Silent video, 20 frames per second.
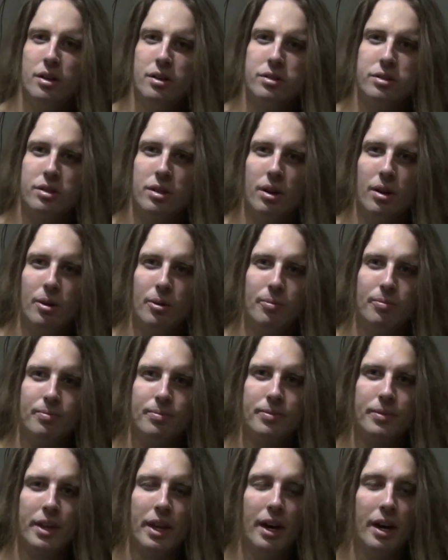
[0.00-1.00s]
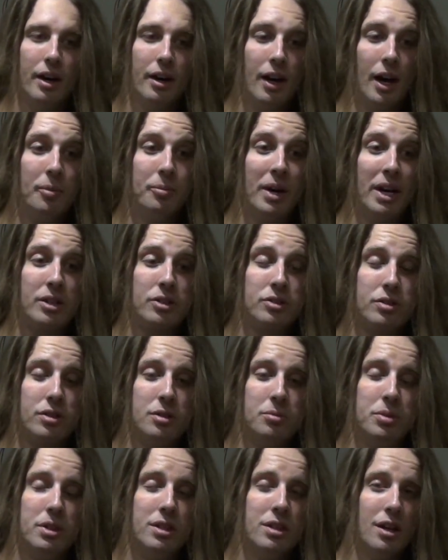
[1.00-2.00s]
So I'm actually
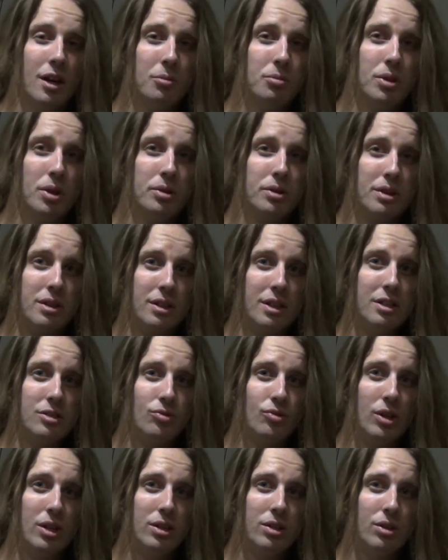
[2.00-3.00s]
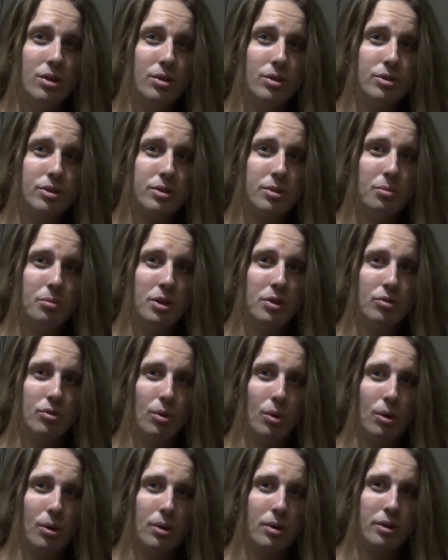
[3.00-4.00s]
going to be uploading these videos
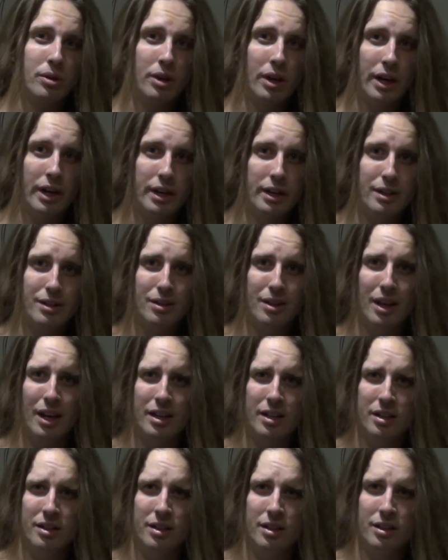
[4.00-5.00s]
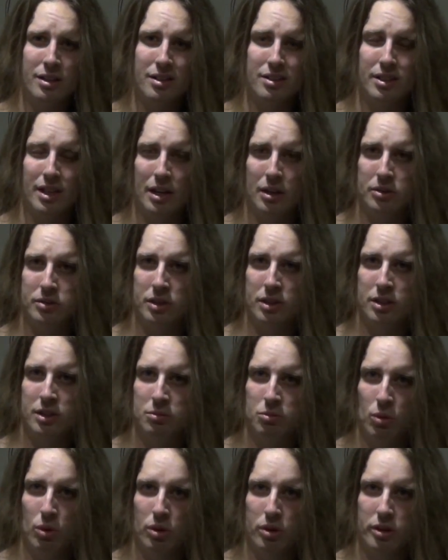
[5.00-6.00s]
before I edit down any
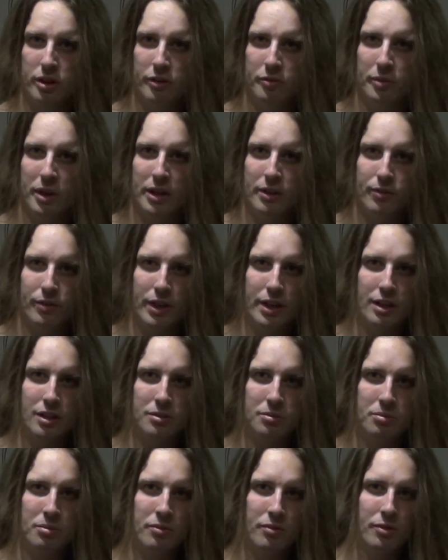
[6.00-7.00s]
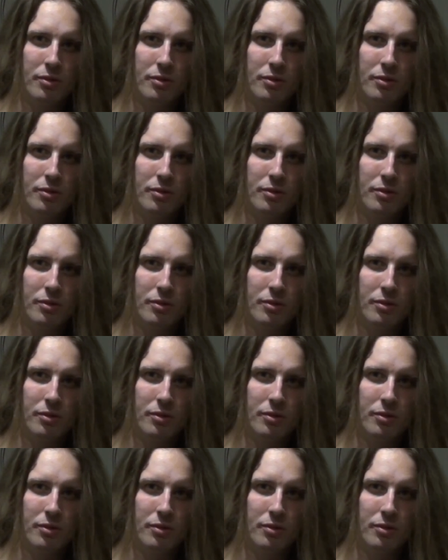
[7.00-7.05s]
more of my van